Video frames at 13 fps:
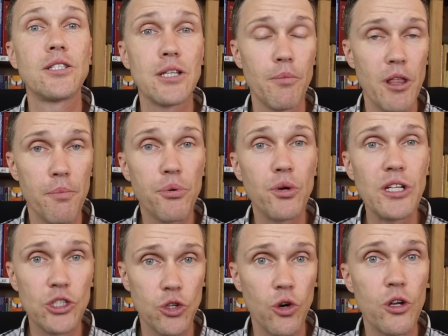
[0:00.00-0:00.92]
some of the
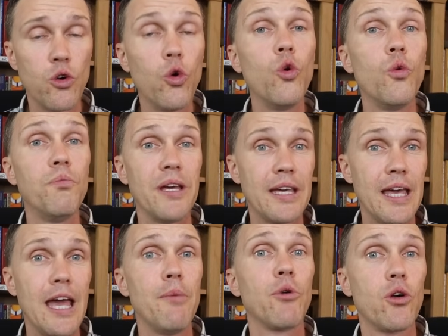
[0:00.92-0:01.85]
priesthood who
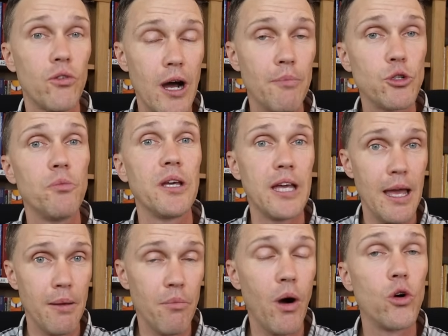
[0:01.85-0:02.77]
became corrupt or
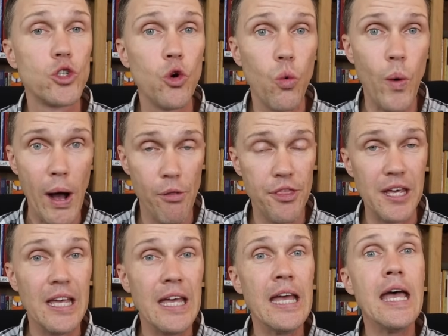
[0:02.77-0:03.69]
became too
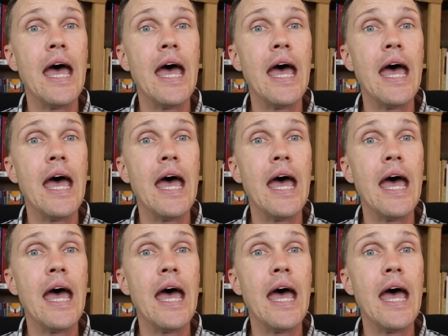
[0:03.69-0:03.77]
wealthy.